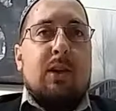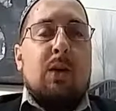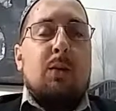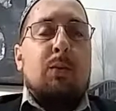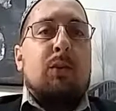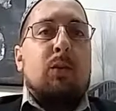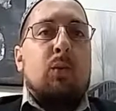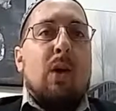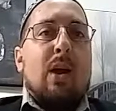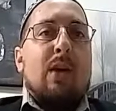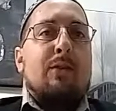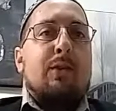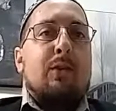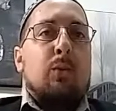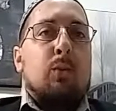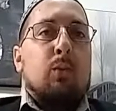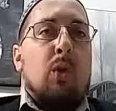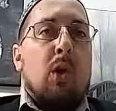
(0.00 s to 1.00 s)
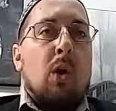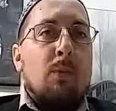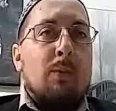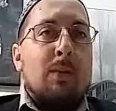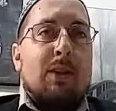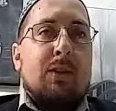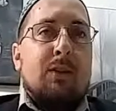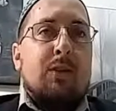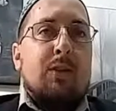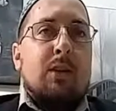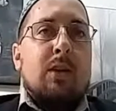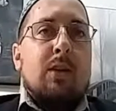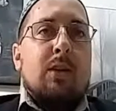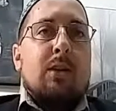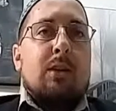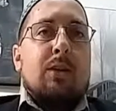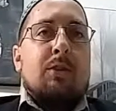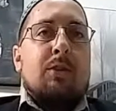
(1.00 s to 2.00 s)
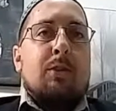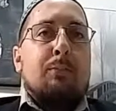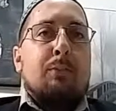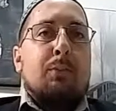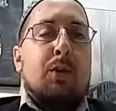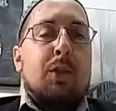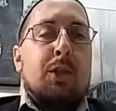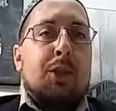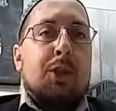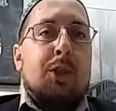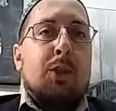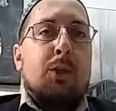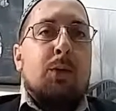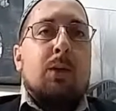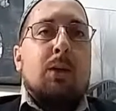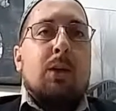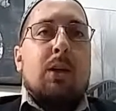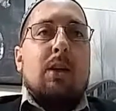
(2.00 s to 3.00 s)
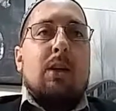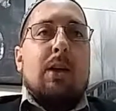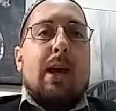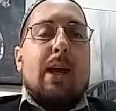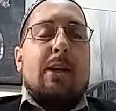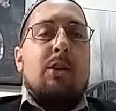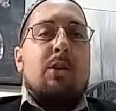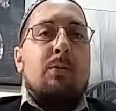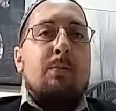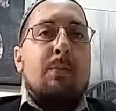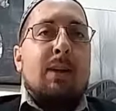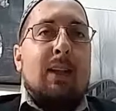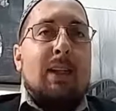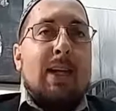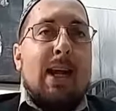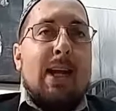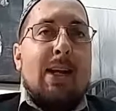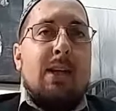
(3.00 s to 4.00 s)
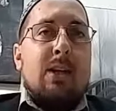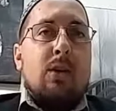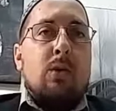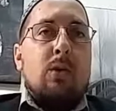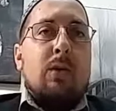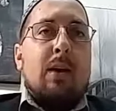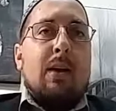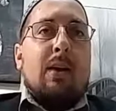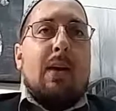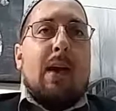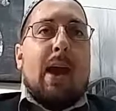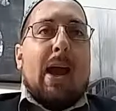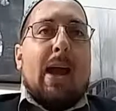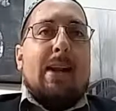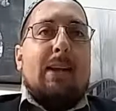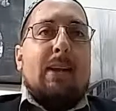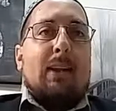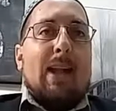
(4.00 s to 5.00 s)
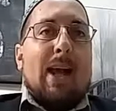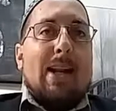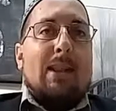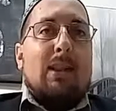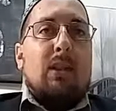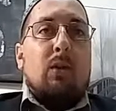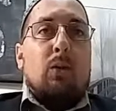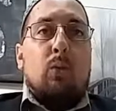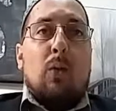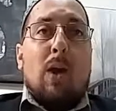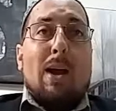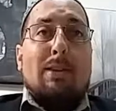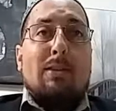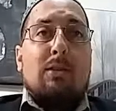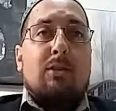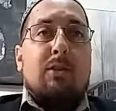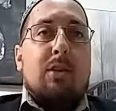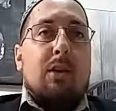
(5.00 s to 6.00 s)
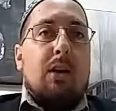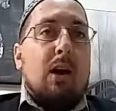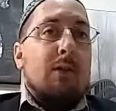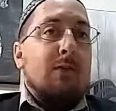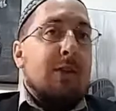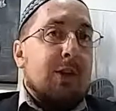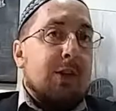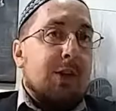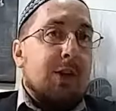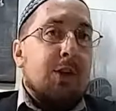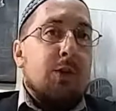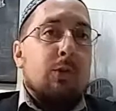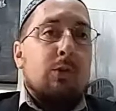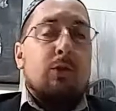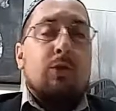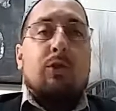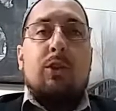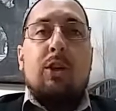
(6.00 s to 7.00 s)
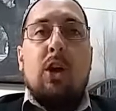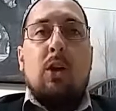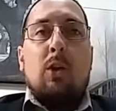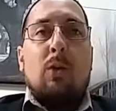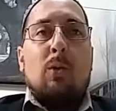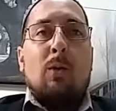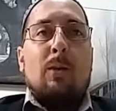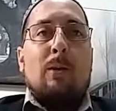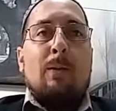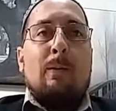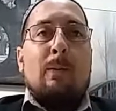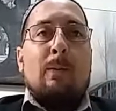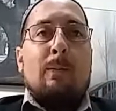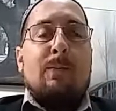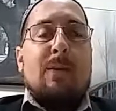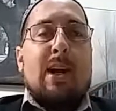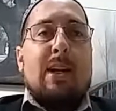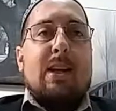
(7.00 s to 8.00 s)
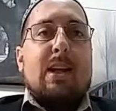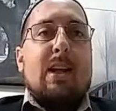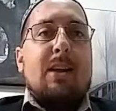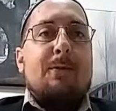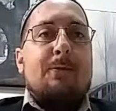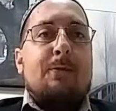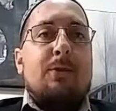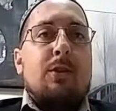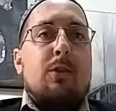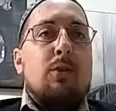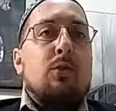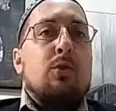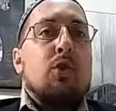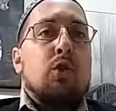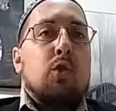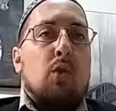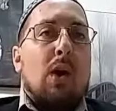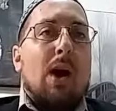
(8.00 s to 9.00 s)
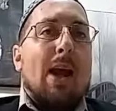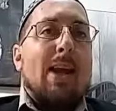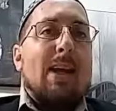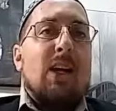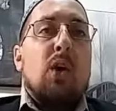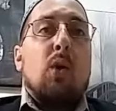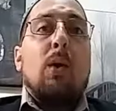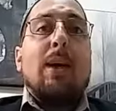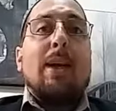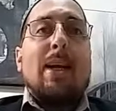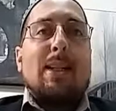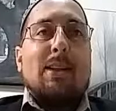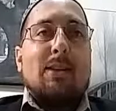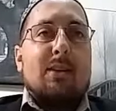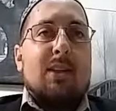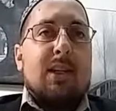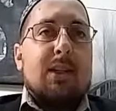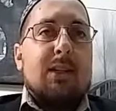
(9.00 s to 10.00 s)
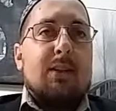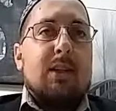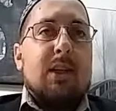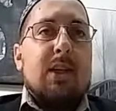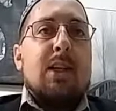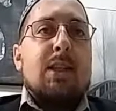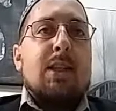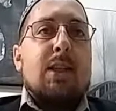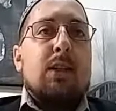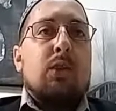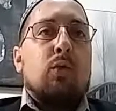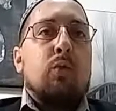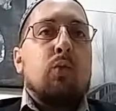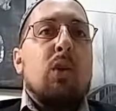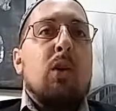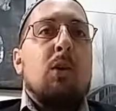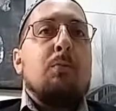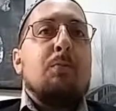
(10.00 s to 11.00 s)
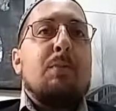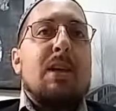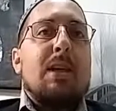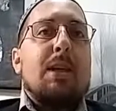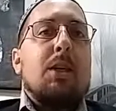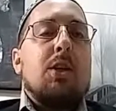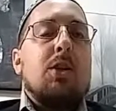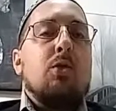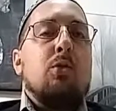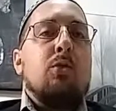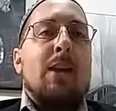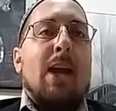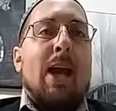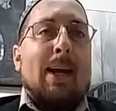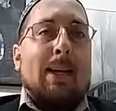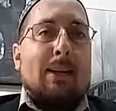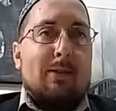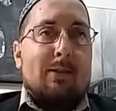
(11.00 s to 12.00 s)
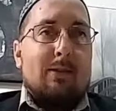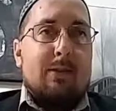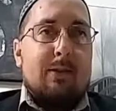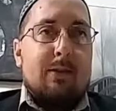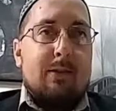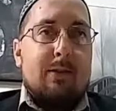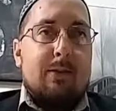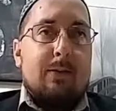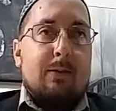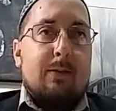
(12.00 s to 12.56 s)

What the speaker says: It was a way for the Romans to put you and humiliate you and let the rest of the Jews know that if you try and go against us, this will be you next.